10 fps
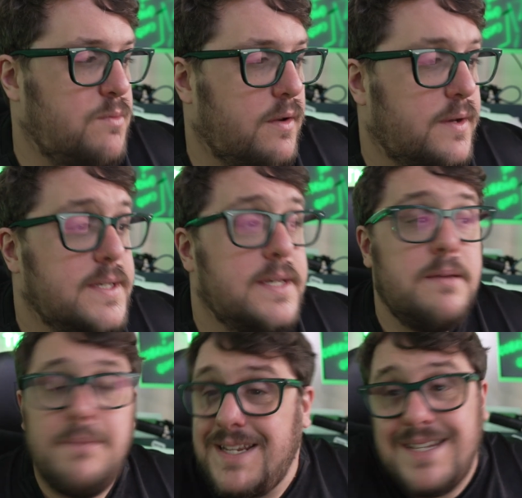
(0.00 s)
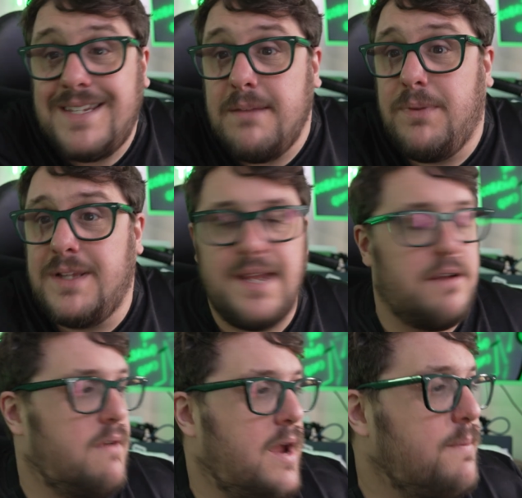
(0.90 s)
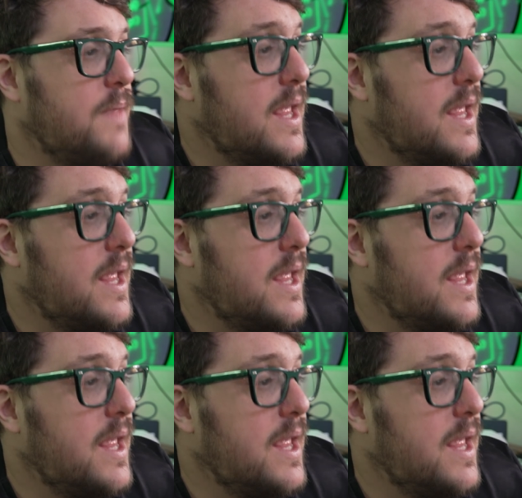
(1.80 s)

one. But it's as simple as that, right?